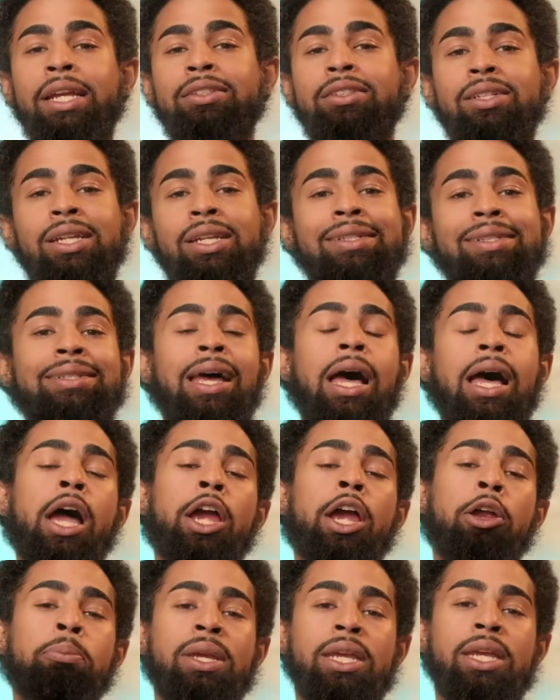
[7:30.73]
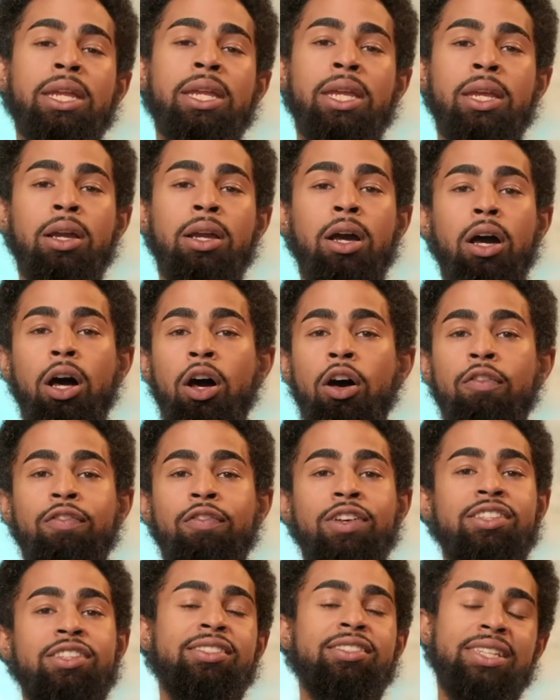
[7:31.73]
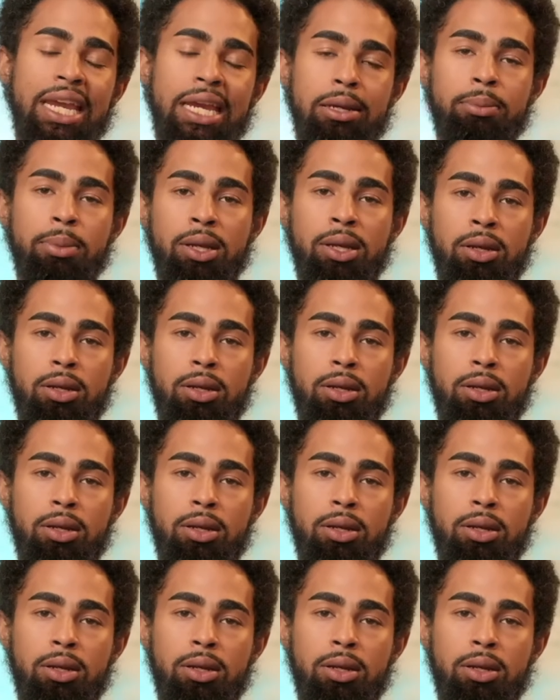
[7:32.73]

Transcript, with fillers: an entire meaning of a statement.